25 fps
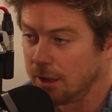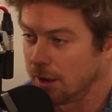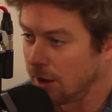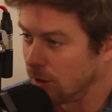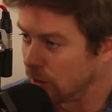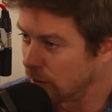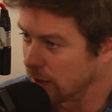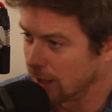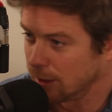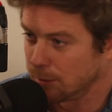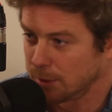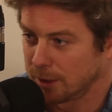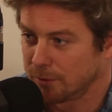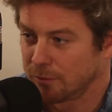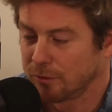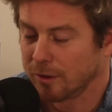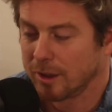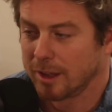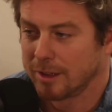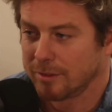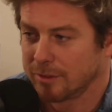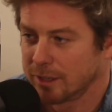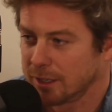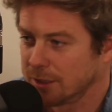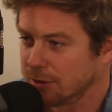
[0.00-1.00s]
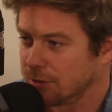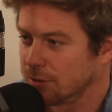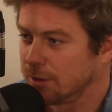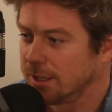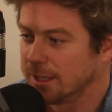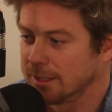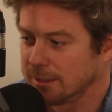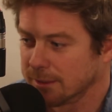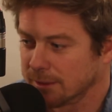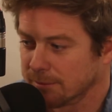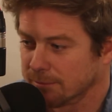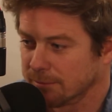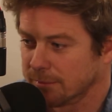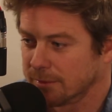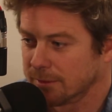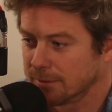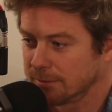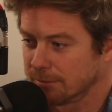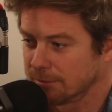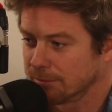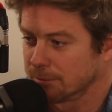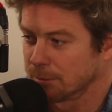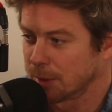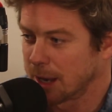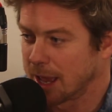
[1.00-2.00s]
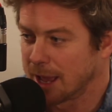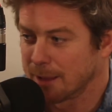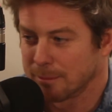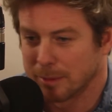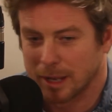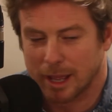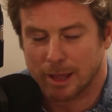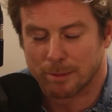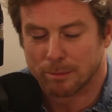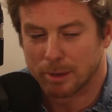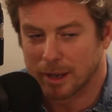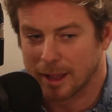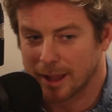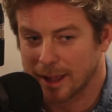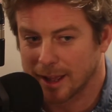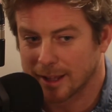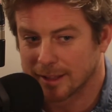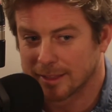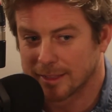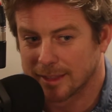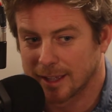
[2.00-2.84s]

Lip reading: okay, we'd five injuries and blah, blah, blah.